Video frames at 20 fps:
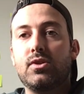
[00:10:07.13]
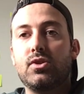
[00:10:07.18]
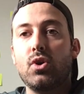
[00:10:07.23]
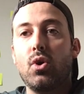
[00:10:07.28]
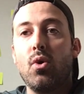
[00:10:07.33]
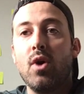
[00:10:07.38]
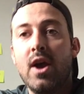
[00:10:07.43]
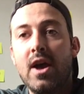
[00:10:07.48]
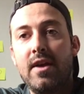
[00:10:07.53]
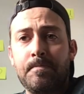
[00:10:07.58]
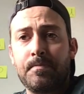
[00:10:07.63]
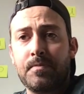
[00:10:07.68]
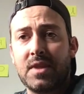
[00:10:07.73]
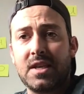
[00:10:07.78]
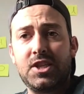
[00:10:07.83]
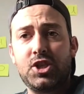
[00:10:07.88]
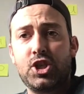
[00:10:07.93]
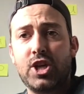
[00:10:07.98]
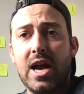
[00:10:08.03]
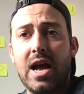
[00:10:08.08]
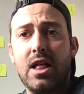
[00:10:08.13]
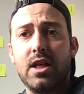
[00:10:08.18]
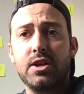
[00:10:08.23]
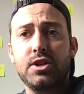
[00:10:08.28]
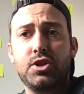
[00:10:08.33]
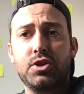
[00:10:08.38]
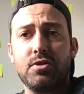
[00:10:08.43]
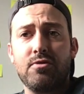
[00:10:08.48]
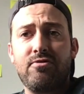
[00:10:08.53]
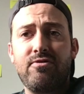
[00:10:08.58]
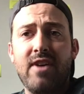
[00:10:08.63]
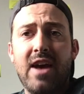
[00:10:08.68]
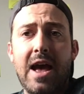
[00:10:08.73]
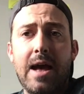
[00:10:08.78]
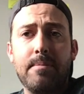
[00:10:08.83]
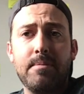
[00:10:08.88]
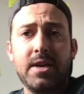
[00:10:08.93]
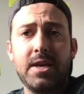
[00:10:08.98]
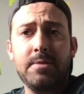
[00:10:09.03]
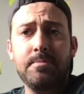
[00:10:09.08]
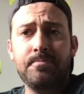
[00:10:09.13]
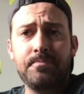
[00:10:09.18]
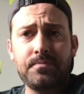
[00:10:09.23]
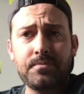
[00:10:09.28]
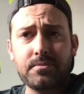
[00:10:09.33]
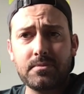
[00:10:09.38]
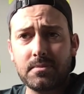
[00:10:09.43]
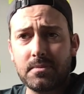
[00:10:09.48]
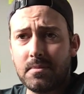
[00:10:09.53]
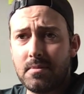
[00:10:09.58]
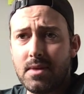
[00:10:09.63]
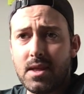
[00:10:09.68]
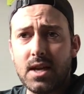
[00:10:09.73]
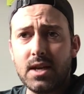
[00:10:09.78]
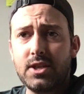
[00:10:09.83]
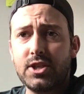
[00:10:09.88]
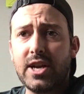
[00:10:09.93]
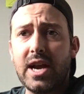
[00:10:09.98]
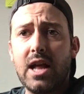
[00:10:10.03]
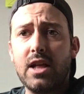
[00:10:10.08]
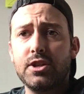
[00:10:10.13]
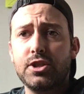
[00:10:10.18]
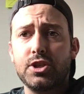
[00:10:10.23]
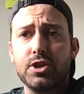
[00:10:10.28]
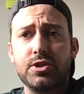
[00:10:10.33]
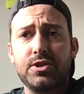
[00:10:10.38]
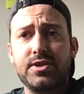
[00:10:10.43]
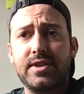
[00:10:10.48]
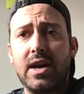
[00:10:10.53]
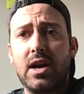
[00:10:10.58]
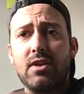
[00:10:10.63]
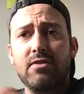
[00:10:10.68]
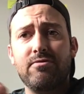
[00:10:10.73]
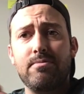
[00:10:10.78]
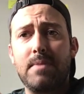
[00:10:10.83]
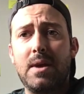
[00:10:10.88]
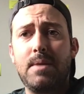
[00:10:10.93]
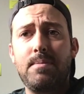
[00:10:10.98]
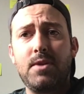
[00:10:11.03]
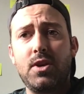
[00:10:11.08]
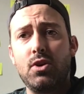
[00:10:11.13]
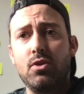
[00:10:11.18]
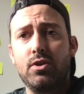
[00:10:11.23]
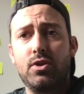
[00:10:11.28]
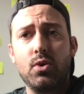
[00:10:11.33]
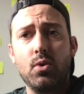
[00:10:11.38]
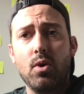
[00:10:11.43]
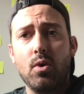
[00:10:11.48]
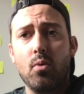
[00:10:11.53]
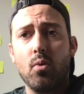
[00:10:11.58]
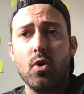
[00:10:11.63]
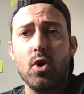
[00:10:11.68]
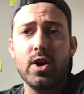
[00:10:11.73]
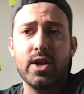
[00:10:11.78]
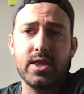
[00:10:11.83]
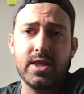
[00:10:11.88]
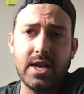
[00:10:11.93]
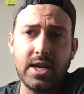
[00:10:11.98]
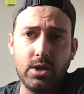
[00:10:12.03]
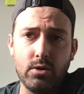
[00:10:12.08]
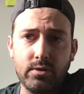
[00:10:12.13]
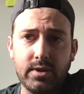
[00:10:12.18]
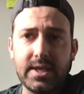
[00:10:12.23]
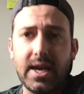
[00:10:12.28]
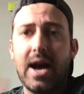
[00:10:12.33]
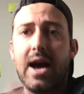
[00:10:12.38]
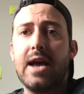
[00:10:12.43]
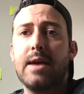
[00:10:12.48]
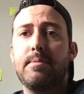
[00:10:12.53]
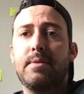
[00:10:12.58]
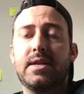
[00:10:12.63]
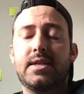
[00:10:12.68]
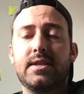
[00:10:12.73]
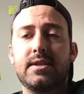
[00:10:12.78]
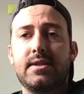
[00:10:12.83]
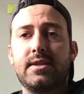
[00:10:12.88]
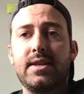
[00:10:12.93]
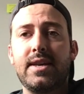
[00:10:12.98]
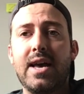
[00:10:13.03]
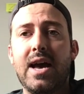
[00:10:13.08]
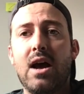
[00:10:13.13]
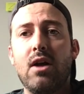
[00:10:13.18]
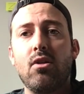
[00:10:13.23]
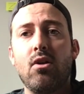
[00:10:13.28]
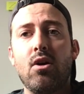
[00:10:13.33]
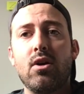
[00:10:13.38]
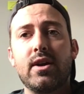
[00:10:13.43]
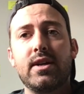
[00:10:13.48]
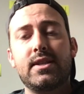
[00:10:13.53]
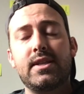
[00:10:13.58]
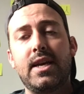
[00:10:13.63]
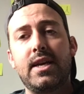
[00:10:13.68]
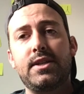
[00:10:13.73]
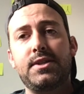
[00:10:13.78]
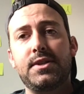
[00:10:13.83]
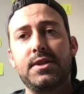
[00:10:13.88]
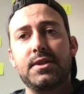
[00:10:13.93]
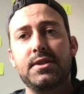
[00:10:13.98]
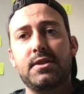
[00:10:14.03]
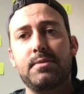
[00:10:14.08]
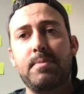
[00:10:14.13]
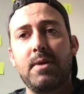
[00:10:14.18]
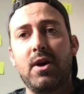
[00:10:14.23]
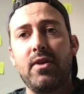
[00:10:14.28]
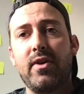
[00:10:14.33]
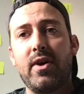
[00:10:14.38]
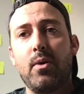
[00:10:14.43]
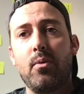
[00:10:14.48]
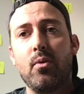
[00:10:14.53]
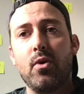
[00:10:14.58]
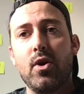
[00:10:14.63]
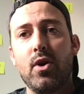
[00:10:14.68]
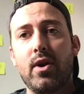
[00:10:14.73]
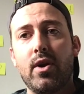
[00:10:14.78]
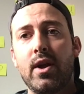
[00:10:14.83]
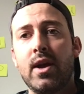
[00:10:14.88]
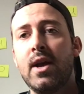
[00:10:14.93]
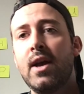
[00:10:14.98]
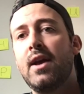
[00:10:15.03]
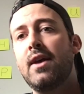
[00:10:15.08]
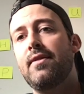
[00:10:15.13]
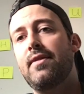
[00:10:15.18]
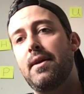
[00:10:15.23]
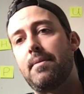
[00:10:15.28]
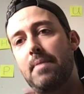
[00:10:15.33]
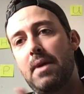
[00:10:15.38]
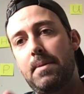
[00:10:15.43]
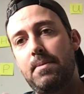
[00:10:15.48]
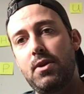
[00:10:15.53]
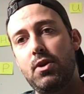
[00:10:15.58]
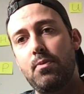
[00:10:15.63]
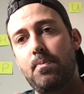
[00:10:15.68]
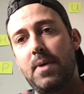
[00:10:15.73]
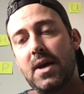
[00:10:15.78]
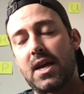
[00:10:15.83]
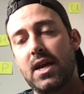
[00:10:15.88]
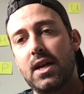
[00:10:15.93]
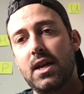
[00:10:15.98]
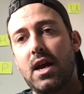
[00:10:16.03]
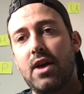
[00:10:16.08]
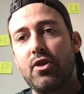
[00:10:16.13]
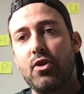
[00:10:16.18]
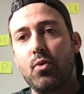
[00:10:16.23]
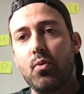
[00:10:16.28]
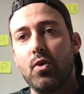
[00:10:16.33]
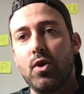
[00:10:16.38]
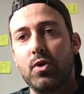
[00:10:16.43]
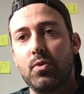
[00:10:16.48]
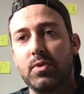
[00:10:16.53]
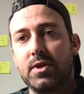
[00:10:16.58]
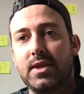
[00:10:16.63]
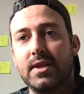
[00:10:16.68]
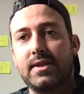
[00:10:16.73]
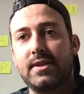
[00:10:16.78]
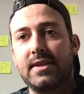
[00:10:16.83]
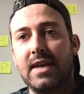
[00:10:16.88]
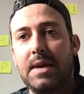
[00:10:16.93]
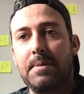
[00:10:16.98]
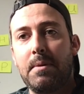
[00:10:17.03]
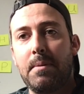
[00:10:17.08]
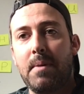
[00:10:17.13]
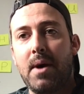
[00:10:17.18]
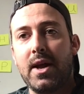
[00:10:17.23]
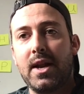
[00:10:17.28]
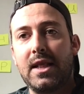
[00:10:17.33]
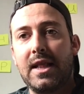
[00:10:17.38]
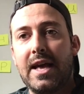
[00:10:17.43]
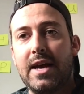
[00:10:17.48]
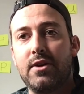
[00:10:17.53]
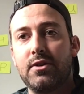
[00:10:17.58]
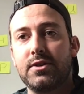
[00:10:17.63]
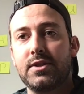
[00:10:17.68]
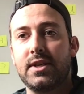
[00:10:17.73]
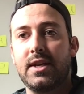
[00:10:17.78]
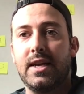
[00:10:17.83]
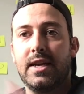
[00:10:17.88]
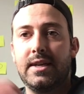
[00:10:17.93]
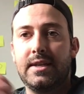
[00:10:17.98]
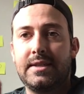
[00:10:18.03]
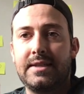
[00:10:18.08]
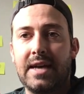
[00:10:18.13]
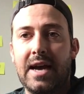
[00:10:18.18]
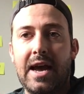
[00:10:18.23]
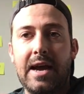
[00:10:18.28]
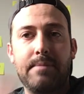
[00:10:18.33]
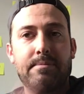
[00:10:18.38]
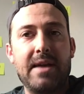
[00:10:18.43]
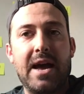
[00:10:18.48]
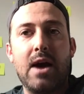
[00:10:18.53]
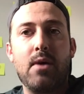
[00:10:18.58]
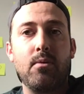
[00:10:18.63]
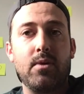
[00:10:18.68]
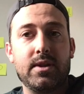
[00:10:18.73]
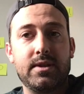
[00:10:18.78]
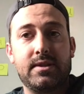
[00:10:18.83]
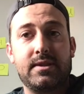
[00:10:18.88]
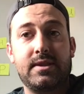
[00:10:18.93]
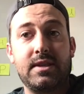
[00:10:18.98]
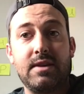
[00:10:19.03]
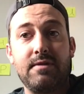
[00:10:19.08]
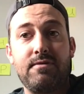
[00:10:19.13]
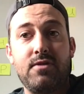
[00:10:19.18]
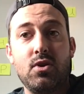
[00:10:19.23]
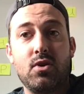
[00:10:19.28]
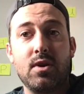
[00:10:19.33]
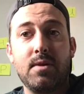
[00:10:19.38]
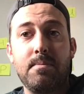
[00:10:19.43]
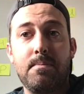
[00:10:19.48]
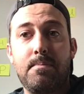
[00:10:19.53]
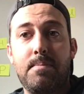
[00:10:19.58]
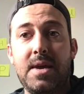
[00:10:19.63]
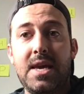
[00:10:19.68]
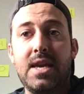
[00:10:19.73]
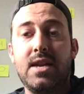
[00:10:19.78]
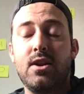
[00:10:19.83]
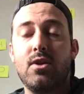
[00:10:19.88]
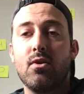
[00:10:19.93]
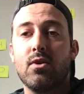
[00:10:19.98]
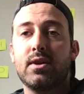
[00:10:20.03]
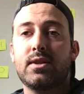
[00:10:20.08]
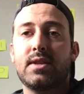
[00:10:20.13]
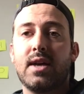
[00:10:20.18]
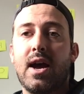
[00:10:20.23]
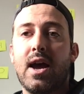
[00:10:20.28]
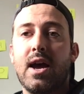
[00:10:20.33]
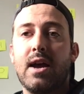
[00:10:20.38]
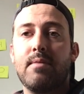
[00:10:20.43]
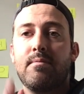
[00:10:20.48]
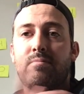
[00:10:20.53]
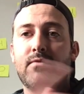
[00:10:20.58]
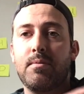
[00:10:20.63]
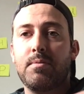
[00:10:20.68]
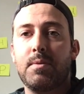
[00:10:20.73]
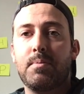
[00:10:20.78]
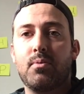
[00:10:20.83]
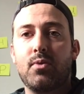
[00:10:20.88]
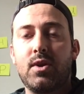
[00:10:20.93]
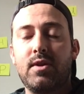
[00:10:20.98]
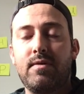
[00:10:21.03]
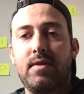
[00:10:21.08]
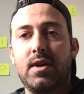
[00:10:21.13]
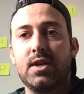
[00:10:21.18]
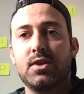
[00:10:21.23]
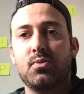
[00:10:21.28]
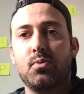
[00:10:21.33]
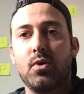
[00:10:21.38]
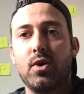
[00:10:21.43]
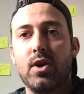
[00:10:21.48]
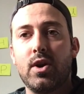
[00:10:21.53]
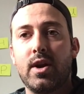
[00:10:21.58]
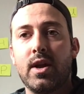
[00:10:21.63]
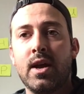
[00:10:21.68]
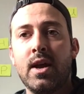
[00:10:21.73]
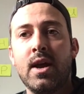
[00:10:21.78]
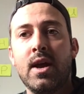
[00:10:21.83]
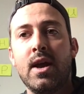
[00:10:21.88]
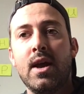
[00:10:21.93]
So challenge your family, challenge yourself. Maybe you do a word and then you time it to see how long it takes you to spell that word. Then maybe you pick another word with the same amount of letters in it. Time that one. See if you can beat your time from the previous word.